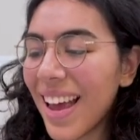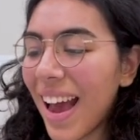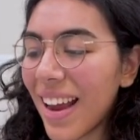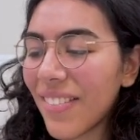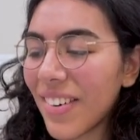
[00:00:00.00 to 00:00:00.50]

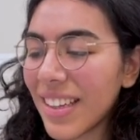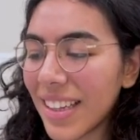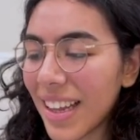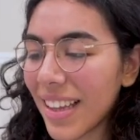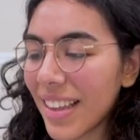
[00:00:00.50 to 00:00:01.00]
I
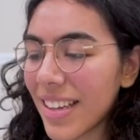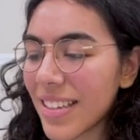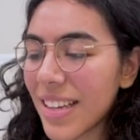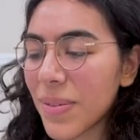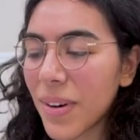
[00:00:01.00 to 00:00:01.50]
really like
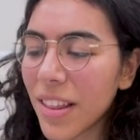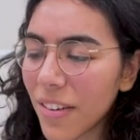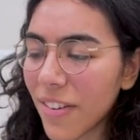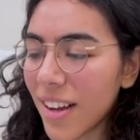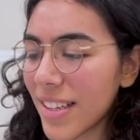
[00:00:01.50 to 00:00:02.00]
this. It's one of
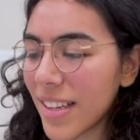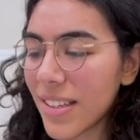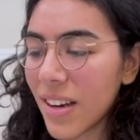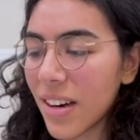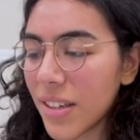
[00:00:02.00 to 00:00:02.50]
the fonts
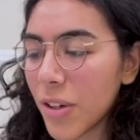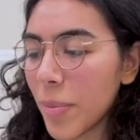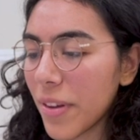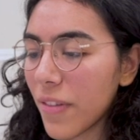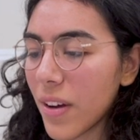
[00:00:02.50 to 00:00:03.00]
that's on
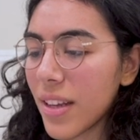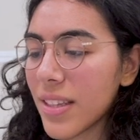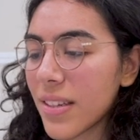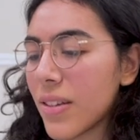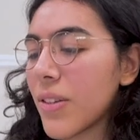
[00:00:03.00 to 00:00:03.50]
Adobe Fonts,